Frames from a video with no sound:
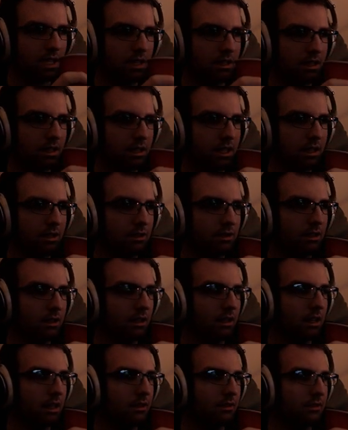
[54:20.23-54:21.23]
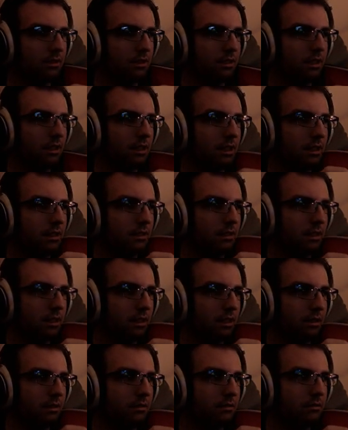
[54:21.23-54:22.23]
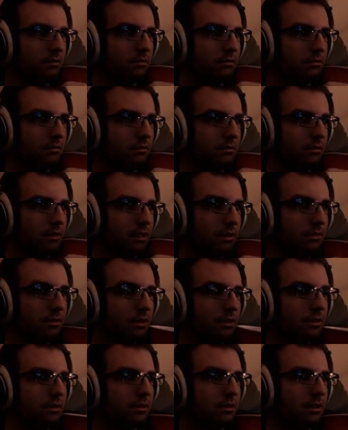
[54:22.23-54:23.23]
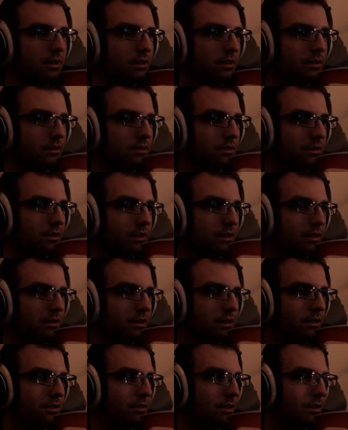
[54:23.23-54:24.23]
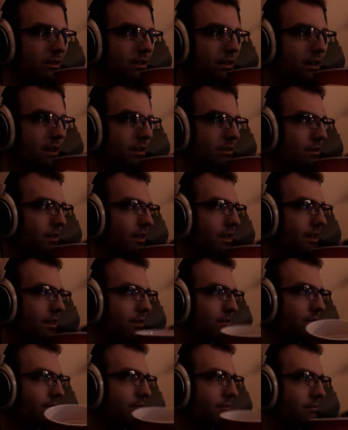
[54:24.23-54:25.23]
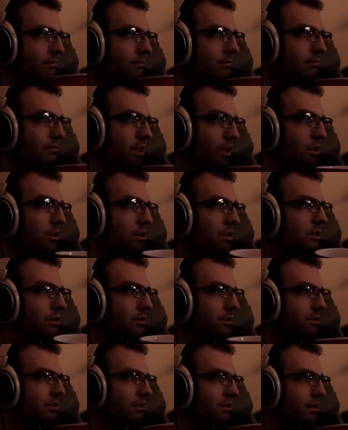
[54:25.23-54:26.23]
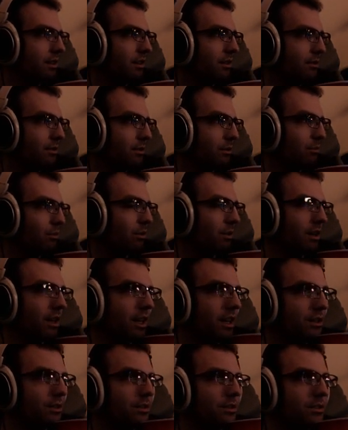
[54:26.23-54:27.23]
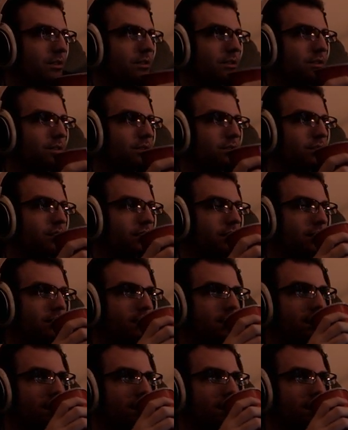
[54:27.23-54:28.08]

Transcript: The teacher did a lot of studies, like field studies and shit, and interviewed a lot of like hookers and stuff, or porn actresses and shit.